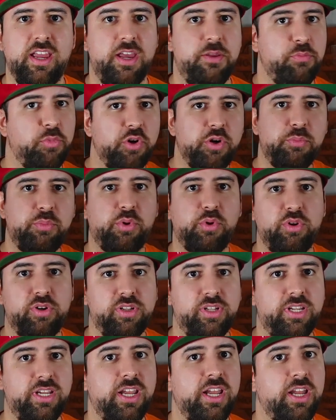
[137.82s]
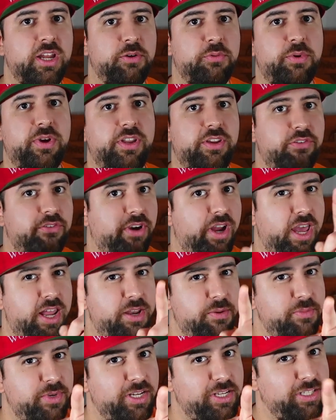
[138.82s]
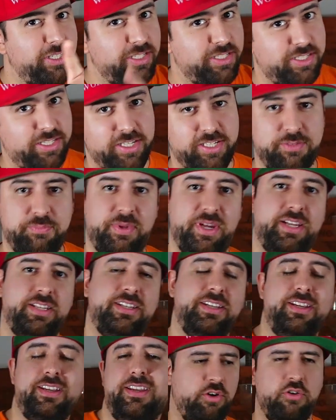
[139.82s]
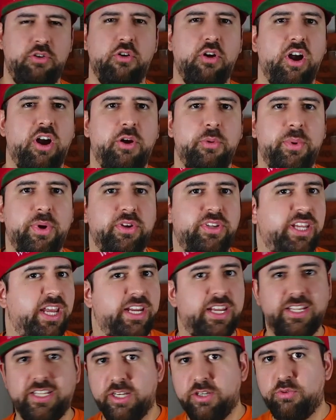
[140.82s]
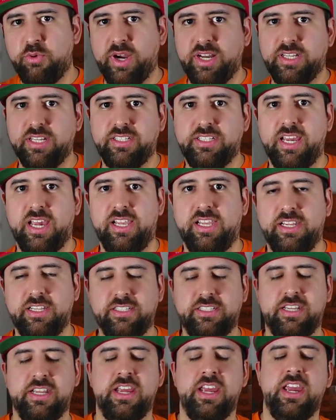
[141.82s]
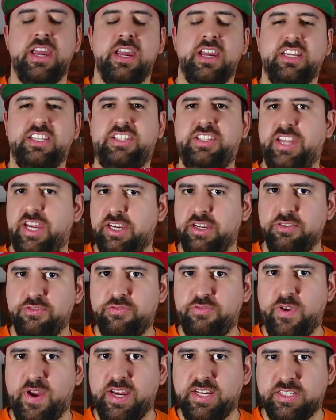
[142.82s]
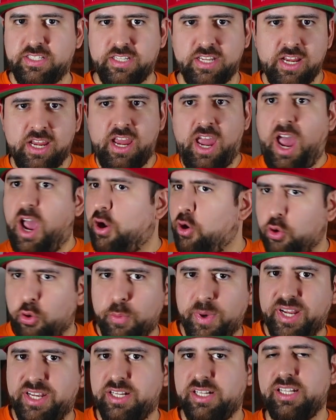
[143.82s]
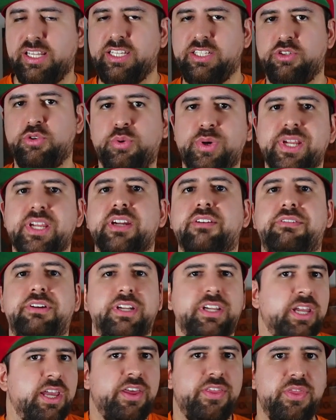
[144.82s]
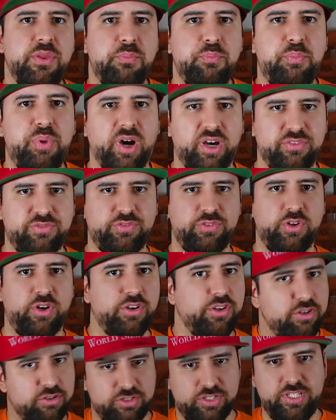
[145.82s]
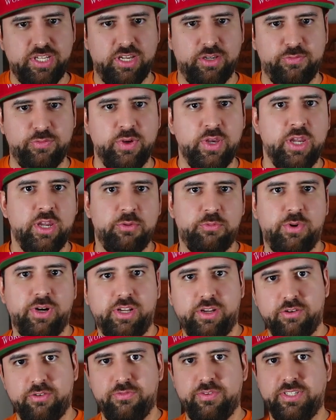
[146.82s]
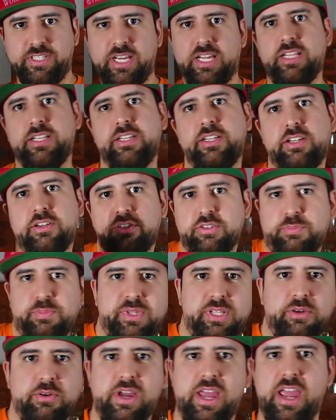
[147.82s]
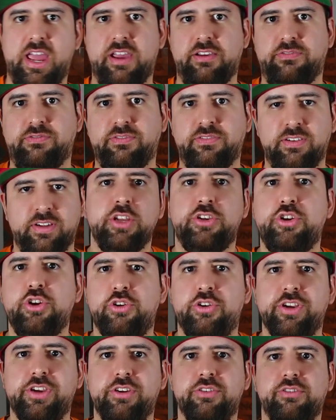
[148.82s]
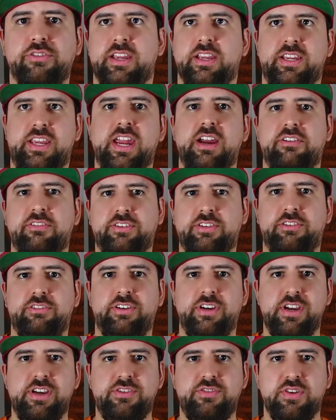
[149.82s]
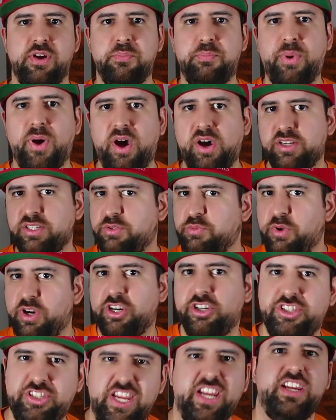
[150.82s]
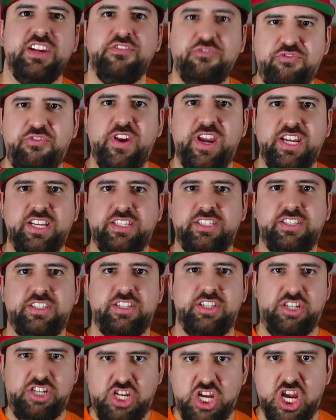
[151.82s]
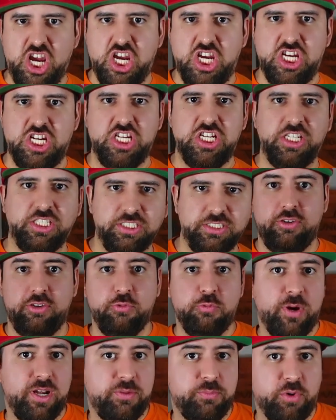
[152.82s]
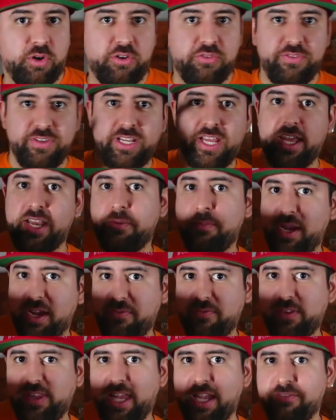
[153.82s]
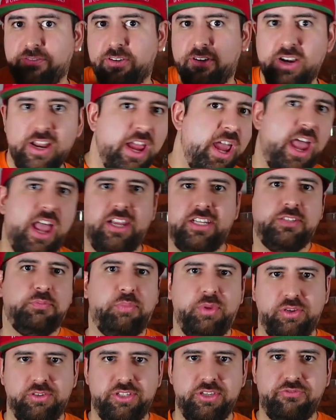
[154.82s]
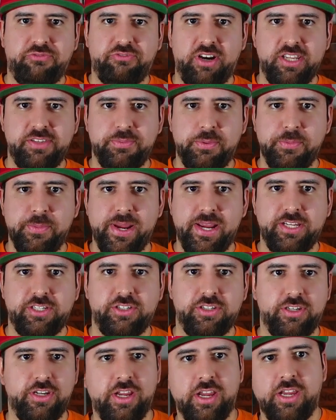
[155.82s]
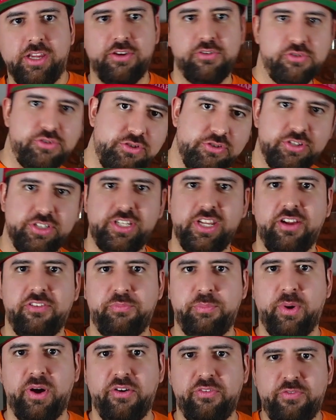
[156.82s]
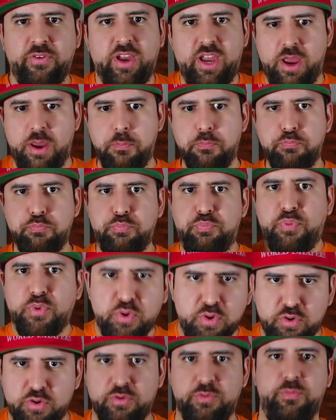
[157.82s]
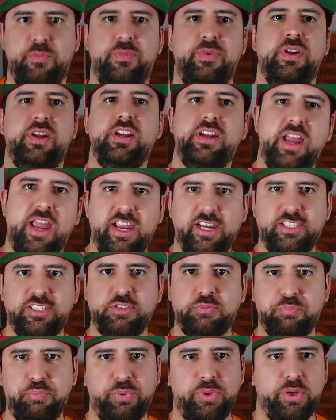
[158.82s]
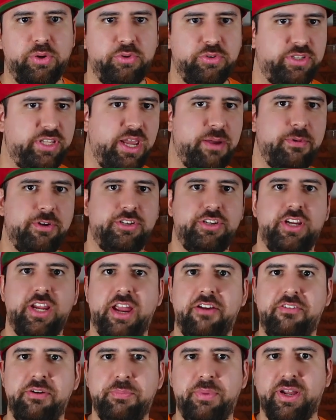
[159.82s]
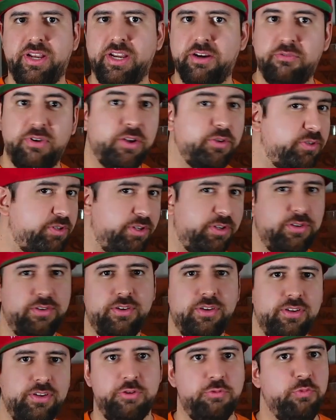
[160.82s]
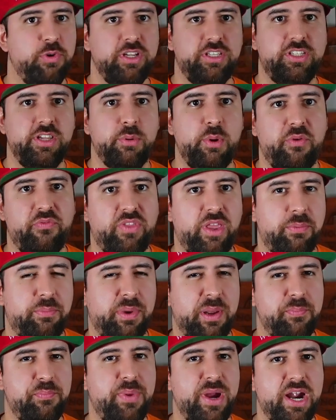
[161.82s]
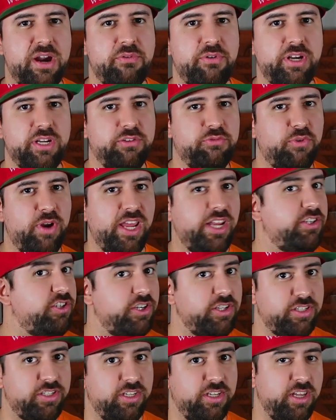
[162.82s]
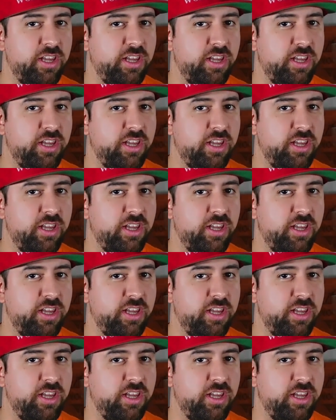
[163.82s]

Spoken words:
and more importantly, when your enemy least expect it. Or how about taking the greater talent Second Phase, automatically triggering the buff on yourself when your vitality goes below half. Turn your character into a boss with a second phase. Yeah. You want more of an anime flavor? Explosive Transformation. Use your self buff and boom! Explode, damaging everybody around you. You want some of that Barbaric Rage as a